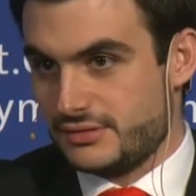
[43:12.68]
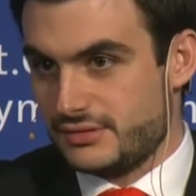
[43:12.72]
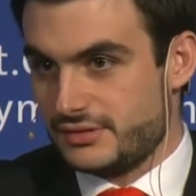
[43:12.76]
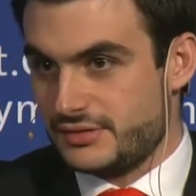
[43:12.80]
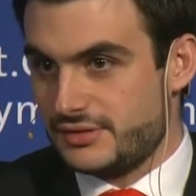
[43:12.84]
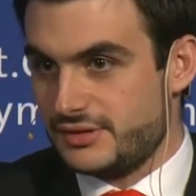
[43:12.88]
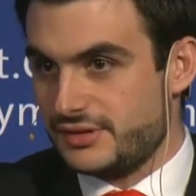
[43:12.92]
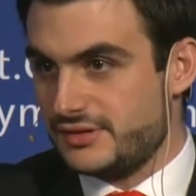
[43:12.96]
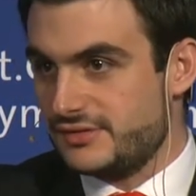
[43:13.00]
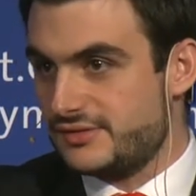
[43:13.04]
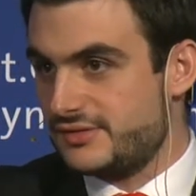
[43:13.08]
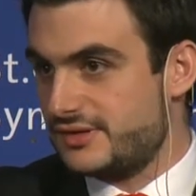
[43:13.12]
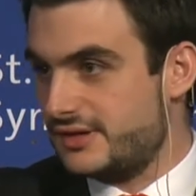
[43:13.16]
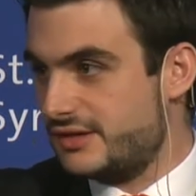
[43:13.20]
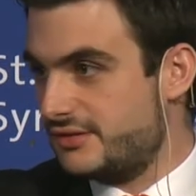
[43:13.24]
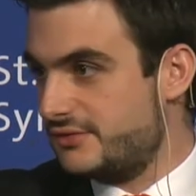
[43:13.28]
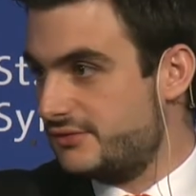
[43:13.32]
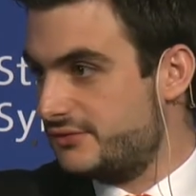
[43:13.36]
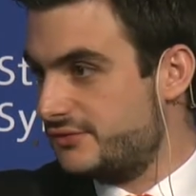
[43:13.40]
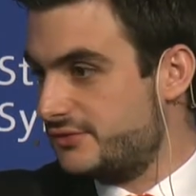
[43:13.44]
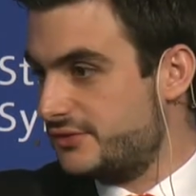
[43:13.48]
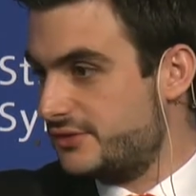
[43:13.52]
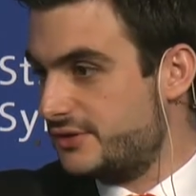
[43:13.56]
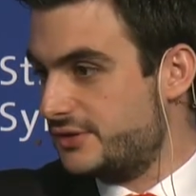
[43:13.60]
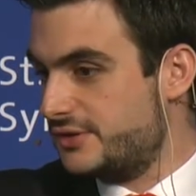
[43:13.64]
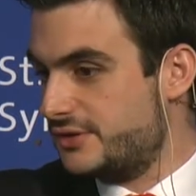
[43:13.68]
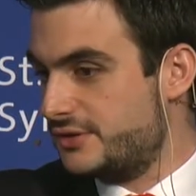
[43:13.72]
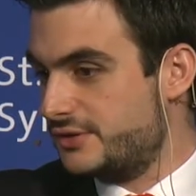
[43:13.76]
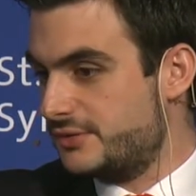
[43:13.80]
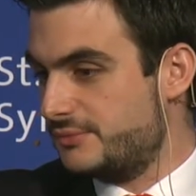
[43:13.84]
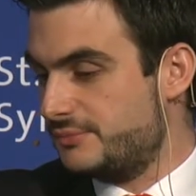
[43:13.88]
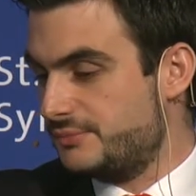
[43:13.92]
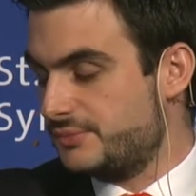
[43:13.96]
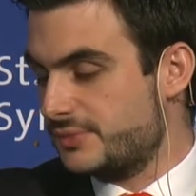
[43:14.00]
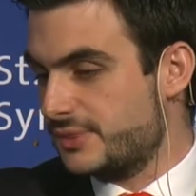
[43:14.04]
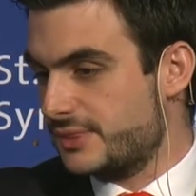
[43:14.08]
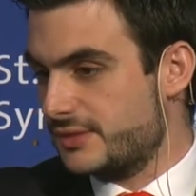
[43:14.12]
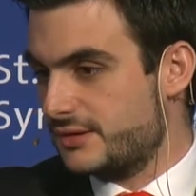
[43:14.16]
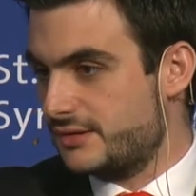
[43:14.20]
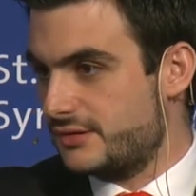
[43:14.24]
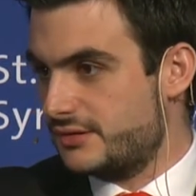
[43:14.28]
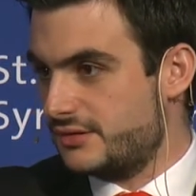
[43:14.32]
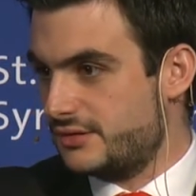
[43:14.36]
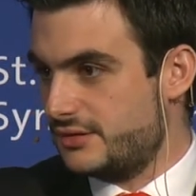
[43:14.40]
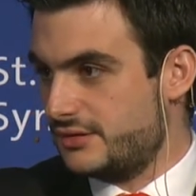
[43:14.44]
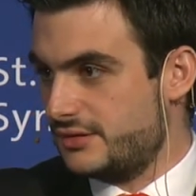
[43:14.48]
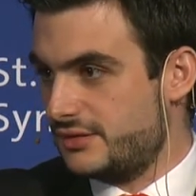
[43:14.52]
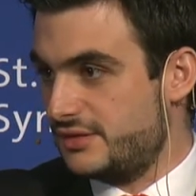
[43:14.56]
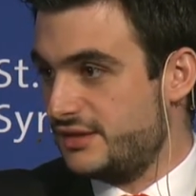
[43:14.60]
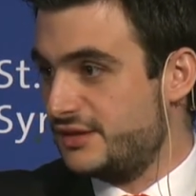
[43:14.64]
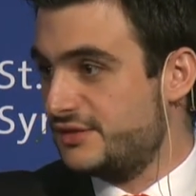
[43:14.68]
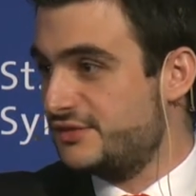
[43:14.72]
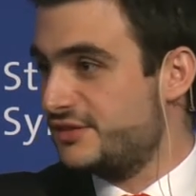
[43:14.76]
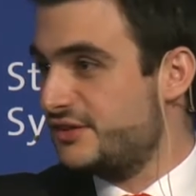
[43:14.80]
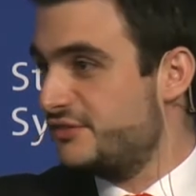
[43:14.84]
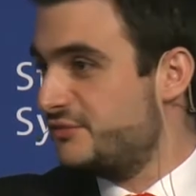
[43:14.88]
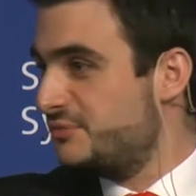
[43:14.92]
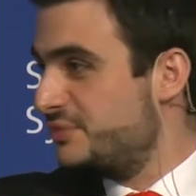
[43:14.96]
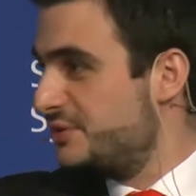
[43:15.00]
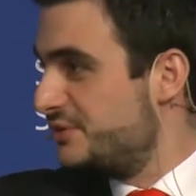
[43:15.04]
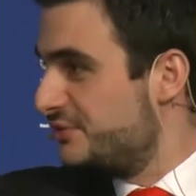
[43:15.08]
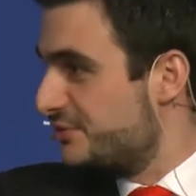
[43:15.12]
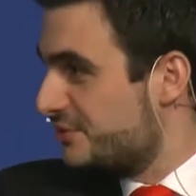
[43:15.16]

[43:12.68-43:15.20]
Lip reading: things have been